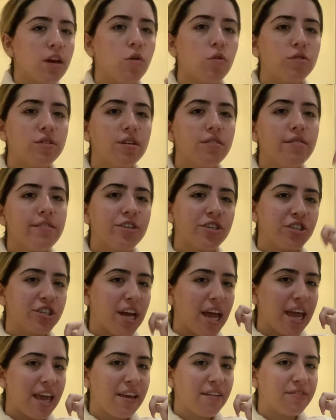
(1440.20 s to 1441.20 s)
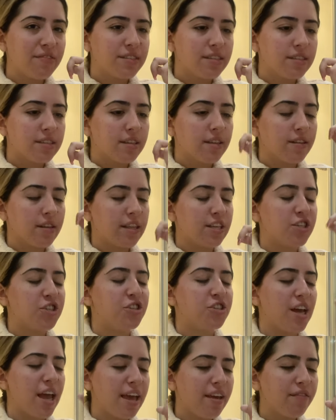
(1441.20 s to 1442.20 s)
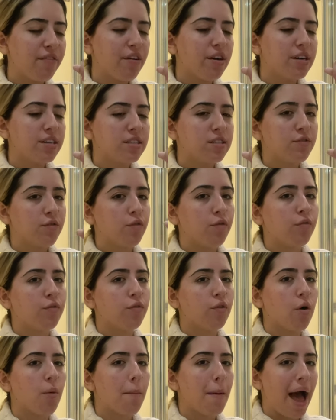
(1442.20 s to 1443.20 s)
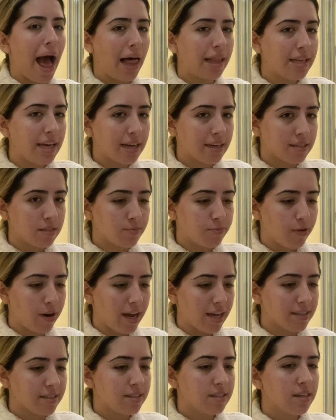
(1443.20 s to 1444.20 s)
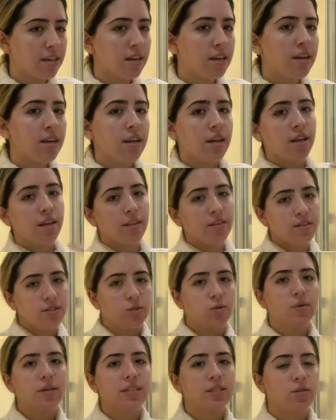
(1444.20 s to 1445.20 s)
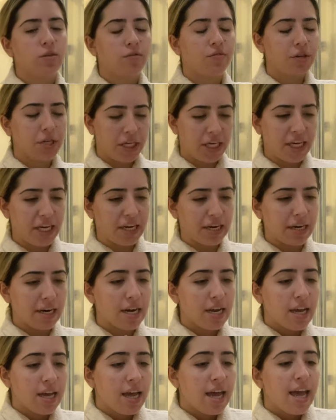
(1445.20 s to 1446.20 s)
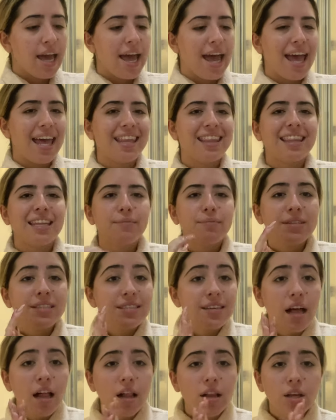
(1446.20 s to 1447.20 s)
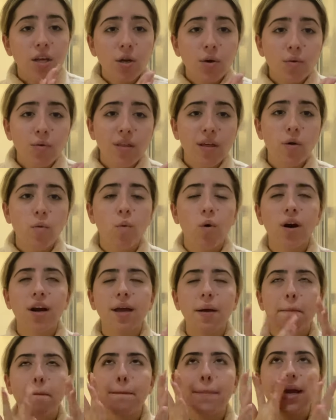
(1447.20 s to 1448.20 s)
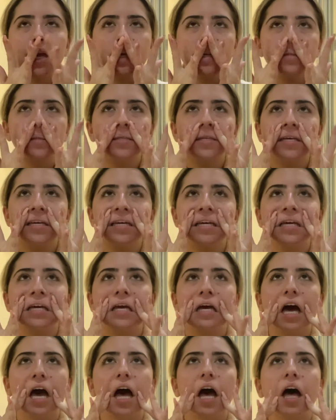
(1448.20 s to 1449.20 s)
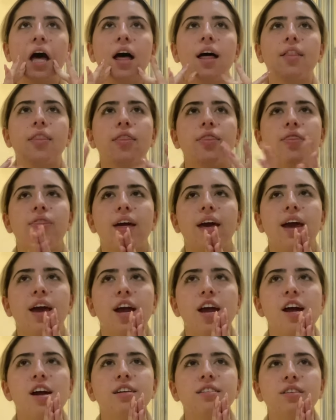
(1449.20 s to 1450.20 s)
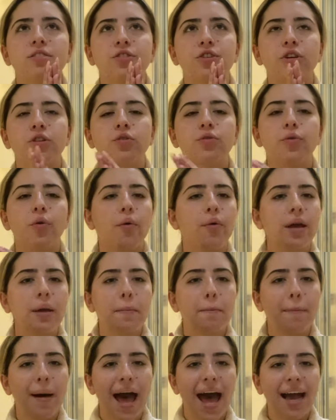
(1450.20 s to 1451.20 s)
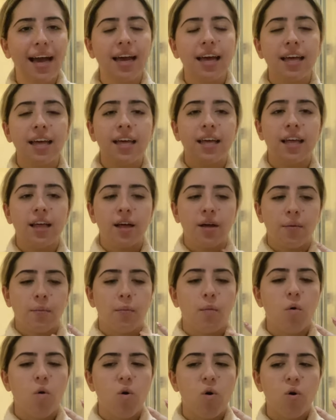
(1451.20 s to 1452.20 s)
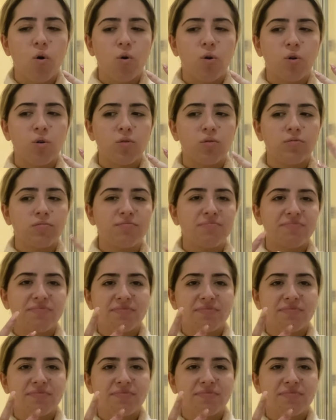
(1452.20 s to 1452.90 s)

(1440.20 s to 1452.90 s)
I ordered the shavers from AliExpress. This one's over here. And let me tell you, they work amazing. The hairs are not growing back more